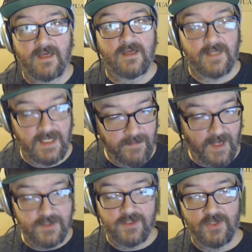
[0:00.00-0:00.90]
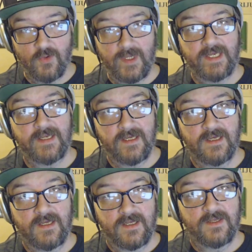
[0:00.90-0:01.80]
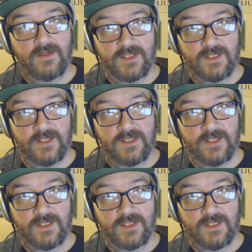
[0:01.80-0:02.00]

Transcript: Keep undoing the